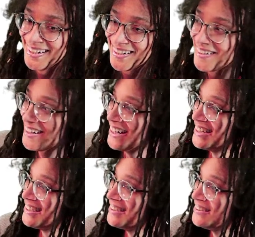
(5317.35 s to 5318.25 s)
All right.
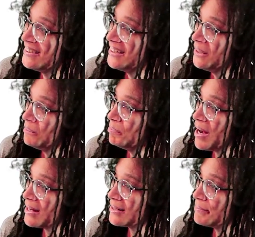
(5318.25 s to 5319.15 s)

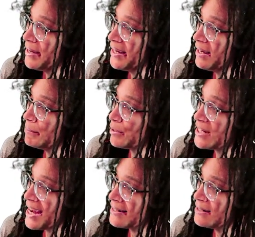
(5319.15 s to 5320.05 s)
Box Mayhem.
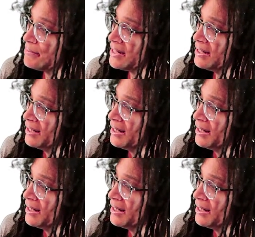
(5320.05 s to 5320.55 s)
Protecting me